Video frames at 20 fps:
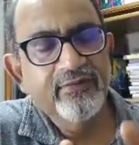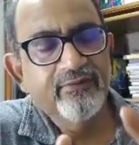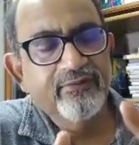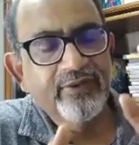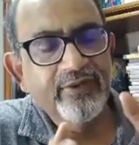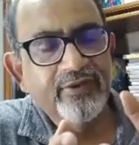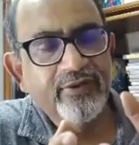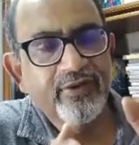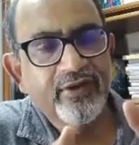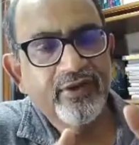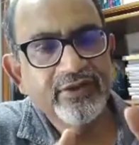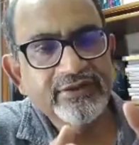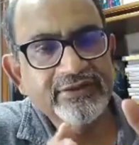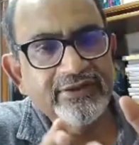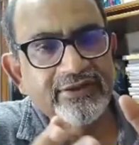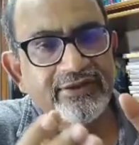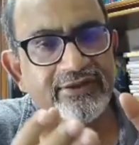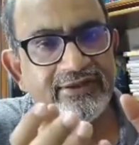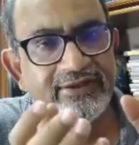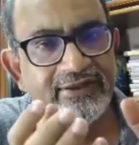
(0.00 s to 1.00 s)
because
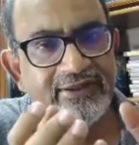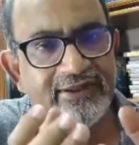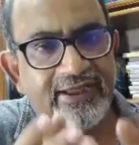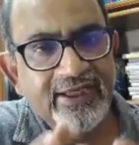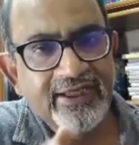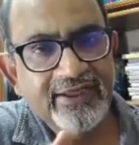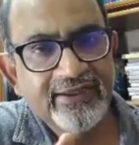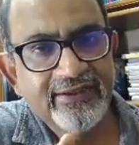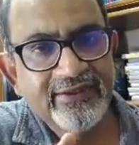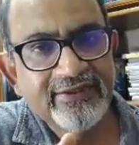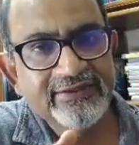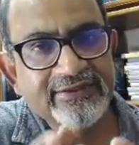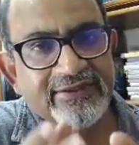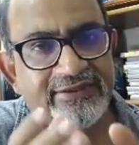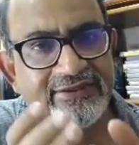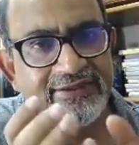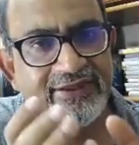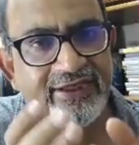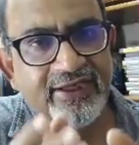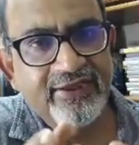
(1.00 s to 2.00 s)
that is the
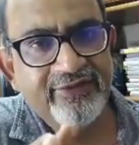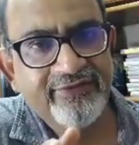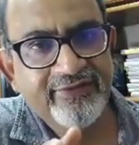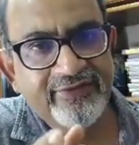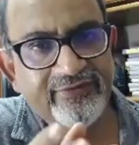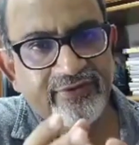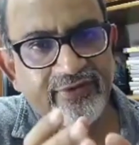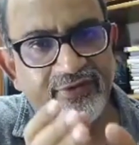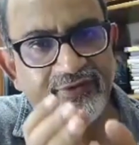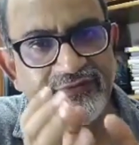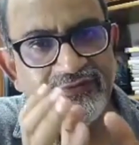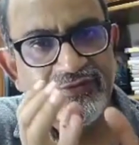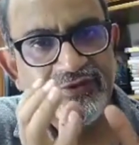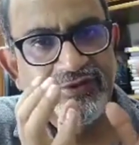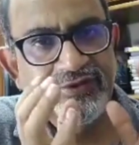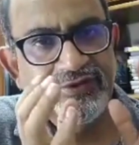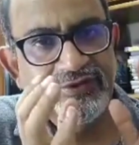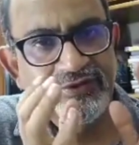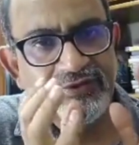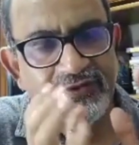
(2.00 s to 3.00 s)
genesis of
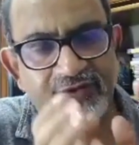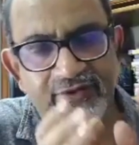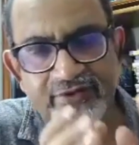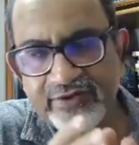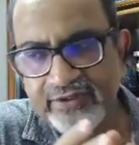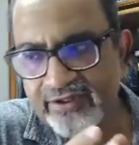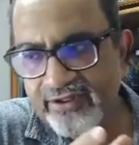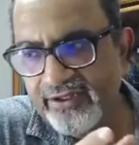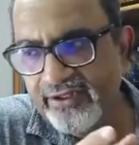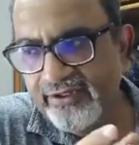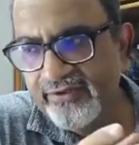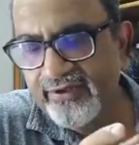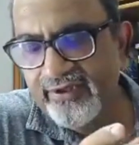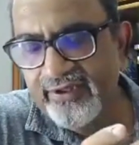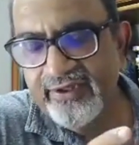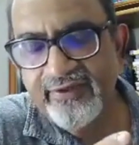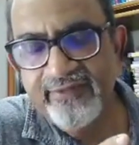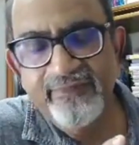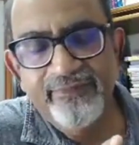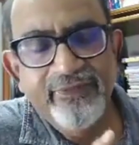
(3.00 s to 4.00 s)
urethral
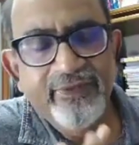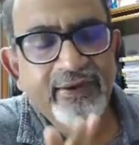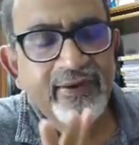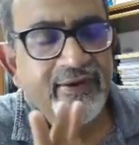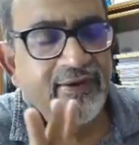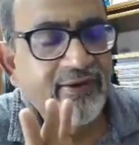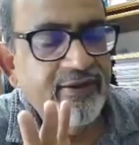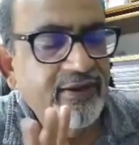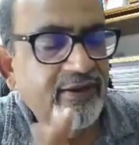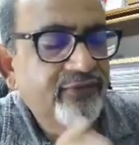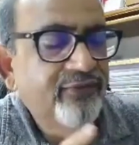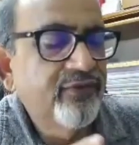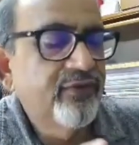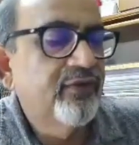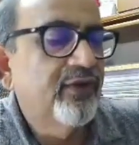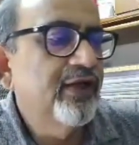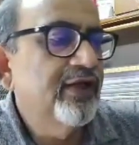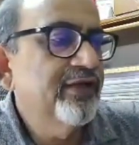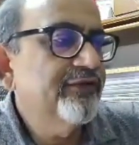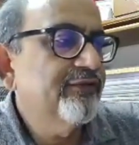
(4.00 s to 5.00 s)
injury. If
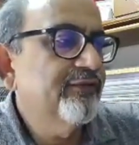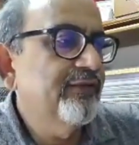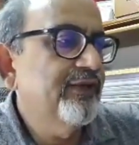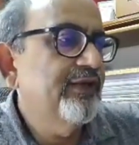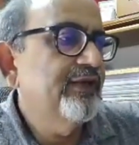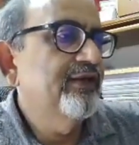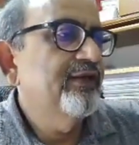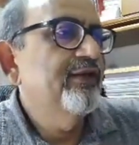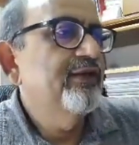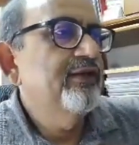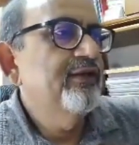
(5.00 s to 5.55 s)
you ask me,